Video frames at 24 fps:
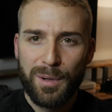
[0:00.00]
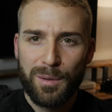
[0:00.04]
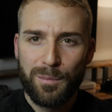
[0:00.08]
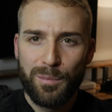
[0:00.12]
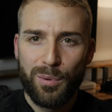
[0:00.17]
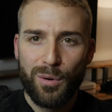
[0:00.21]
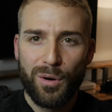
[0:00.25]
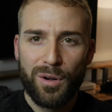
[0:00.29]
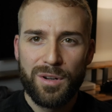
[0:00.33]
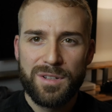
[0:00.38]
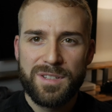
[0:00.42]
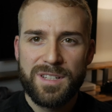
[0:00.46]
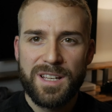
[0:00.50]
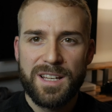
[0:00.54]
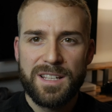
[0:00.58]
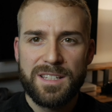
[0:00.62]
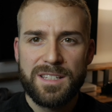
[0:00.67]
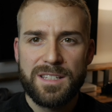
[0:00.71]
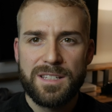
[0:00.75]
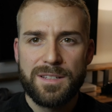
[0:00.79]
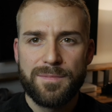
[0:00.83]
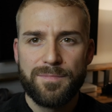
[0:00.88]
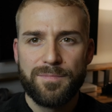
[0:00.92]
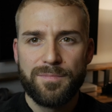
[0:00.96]

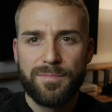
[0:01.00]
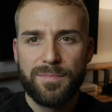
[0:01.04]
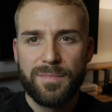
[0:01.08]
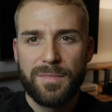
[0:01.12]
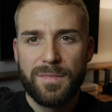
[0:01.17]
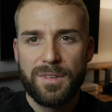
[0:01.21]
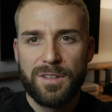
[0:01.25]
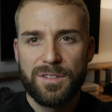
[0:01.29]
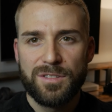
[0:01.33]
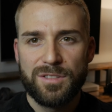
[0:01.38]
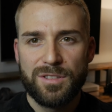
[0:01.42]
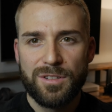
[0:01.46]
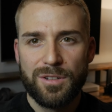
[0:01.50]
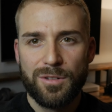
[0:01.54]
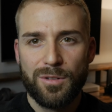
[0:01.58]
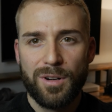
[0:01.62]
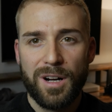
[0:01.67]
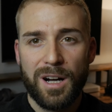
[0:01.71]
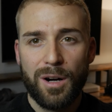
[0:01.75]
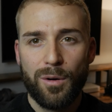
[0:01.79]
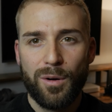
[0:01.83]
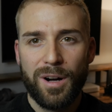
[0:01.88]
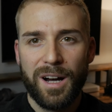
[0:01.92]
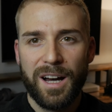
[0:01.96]
process, so
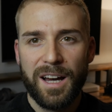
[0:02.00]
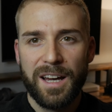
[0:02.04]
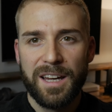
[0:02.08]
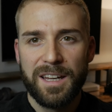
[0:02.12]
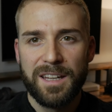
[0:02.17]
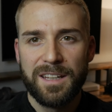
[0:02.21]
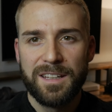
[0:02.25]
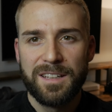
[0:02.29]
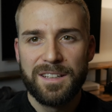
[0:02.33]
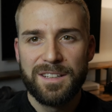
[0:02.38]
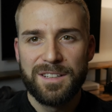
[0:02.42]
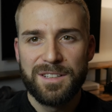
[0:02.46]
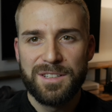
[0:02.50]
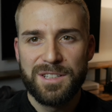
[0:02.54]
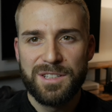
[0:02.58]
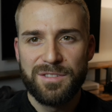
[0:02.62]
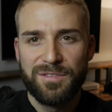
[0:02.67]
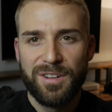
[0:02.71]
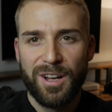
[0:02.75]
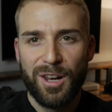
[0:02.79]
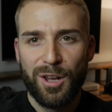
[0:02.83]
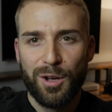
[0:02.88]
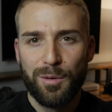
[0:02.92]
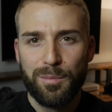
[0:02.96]
how I
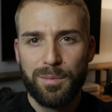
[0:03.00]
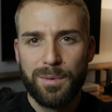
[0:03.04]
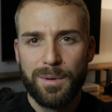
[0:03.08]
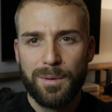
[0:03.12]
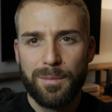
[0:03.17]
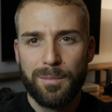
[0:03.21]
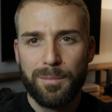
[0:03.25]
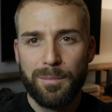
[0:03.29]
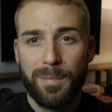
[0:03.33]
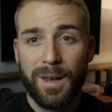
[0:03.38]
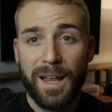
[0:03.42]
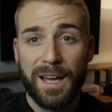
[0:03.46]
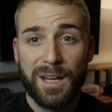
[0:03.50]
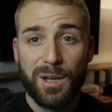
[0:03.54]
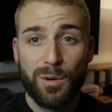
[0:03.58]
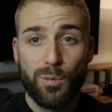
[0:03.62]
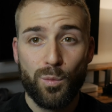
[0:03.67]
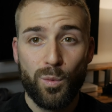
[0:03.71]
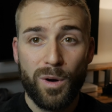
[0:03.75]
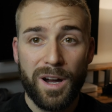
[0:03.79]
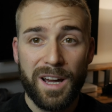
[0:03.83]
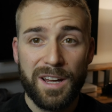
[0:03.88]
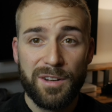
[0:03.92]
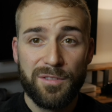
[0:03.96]
develop black and
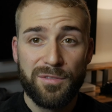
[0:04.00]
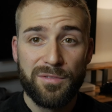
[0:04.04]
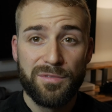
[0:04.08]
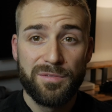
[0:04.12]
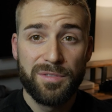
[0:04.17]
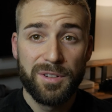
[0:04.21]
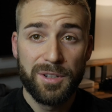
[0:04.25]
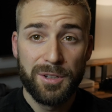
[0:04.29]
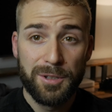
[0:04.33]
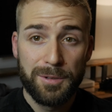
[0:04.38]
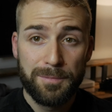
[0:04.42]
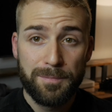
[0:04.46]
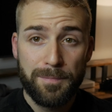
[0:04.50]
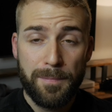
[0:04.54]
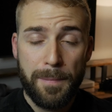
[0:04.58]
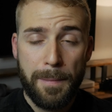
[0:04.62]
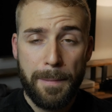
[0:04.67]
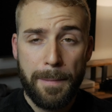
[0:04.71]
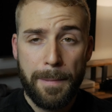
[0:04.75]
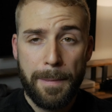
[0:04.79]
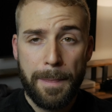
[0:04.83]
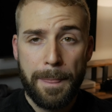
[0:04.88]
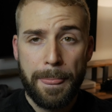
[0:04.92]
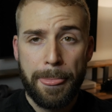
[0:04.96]
white film.
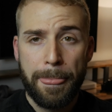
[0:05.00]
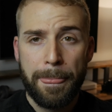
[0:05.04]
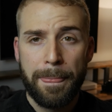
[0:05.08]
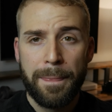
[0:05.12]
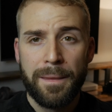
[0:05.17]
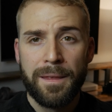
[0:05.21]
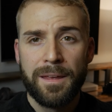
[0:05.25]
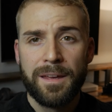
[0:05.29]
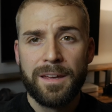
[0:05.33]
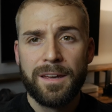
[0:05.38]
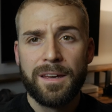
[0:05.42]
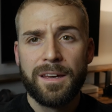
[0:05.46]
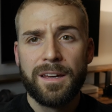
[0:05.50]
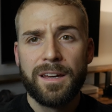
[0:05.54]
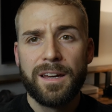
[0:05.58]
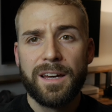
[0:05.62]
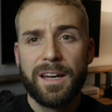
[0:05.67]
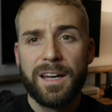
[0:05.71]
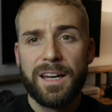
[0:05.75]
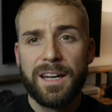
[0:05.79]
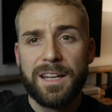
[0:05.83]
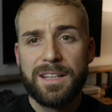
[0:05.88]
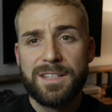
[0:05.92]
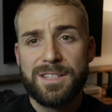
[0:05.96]

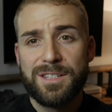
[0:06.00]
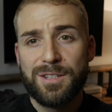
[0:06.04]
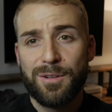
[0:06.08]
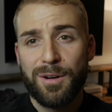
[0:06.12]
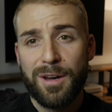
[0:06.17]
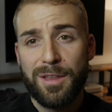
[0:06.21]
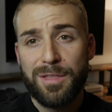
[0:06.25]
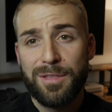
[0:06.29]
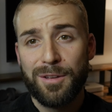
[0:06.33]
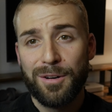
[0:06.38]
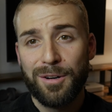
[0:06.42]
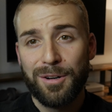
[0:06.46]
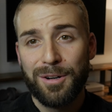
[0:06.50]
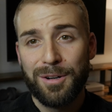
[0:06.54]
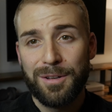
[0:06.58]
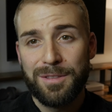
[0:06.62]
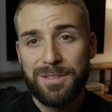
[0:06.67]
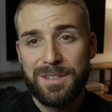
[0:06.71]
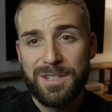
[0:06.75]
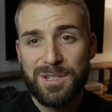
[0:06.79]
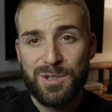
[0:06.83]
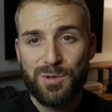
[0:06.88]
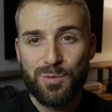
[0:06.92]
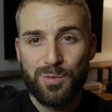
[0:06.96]
And so I thought
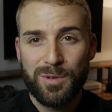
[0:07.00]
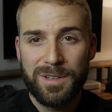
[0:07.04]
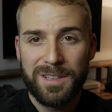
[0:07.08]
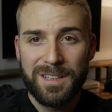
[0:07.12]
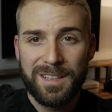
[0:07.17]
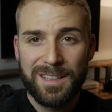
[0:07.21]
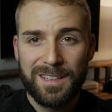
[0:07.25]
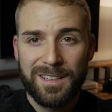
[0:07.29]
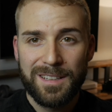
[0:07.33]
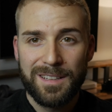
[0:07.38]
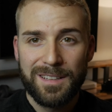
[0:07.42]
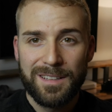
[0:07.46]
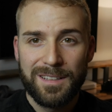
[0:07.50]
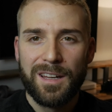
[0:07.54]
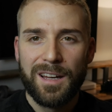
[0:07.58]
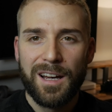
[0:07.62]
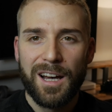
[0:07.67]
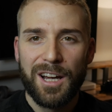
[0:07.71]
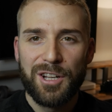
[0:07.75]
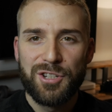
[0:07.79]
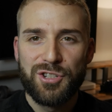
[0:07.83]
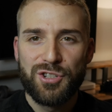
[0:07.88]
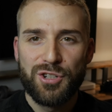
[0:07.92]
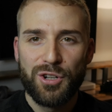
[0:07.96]
this week
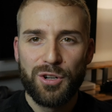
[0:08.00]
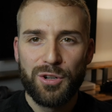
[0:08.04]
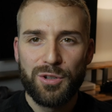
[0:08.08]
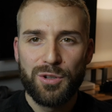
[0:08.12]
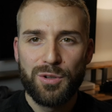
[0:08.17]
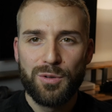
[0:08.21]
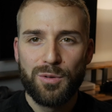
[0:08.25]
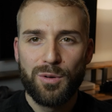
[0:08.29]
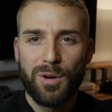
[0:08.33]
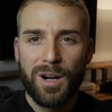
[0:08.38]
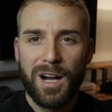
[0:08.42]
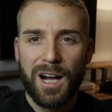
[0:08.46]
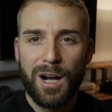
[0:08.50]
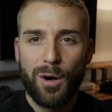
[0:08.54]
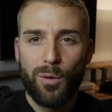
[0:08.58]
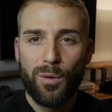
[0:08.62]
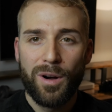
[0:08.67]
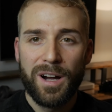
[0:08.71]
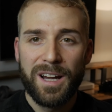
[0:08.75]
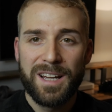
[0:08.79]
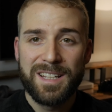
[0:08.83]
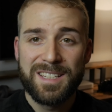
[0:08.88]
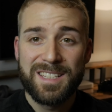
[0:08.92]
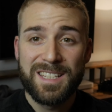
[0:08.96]
I show you how
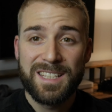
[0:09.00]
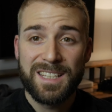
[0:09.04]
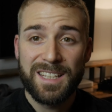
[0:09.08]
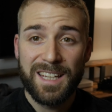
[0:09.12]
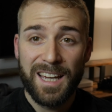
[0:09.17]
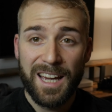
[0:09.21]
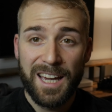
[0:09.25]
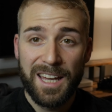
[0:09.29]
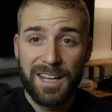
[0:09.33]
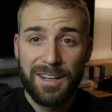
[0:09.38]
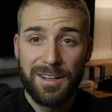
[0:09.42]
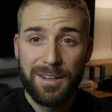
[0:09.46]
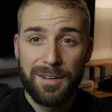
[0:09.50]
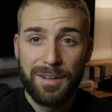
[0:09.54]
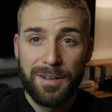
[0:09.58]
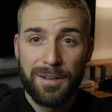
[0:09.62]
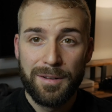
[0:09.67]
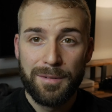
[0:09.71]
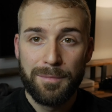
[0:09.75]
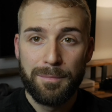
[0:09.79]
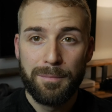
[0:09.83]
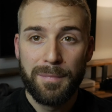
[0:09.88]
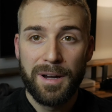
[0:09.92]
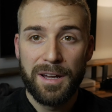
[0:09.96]
I scan
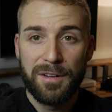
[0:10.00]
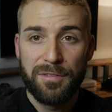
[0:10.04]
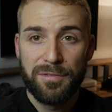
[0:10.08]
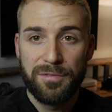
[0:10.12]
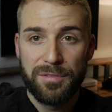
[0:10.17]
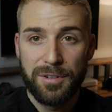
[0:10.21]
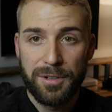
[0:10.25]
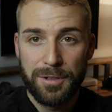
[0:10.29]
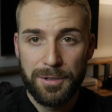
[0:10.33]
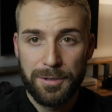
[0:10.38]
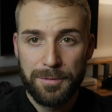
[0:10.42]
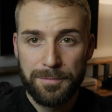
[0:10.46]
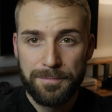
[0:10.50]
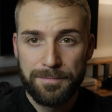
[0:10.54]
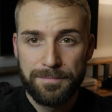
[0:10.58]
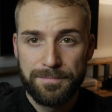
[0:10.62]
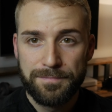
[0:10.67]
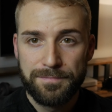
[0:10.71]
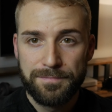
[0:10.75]
my film.